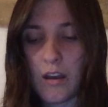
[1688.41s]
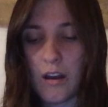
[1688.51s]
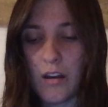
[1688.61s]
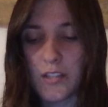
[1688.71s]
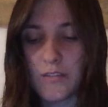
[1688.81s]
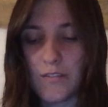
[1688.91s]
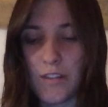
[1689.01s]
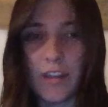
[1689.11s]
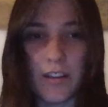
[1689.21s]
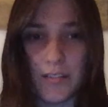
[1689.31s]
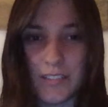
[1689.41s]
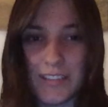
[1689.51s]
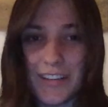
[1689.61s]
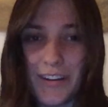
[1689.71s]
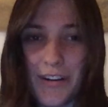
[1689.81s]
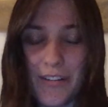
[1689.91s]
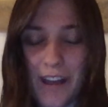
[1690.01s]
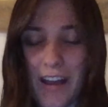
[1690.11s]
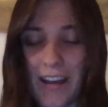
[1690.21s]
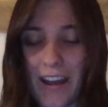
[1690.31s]
us feeling guilty,
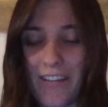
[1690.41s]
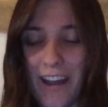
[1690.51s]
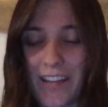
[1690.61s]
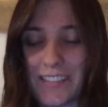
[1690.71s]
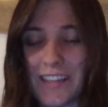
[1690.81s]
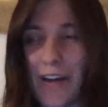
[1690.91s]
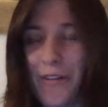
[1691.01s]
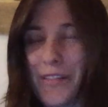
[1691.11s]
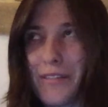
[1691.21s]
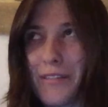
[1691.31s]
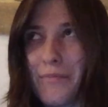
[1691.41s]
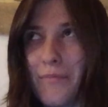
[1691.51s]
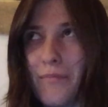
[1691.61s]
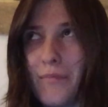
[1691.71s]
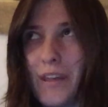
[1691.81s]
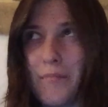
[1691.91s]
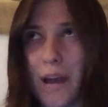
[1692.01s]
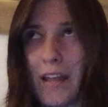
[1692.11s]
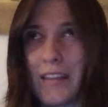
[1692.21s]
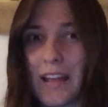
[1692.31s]
And I see that with me and
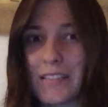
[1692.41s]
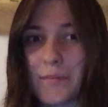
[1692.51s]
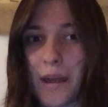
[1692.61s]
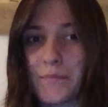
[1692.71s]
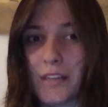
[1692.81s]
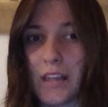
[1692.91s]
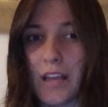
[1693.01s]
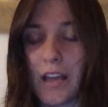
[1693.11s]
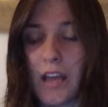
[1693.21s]
men, that sometimes I think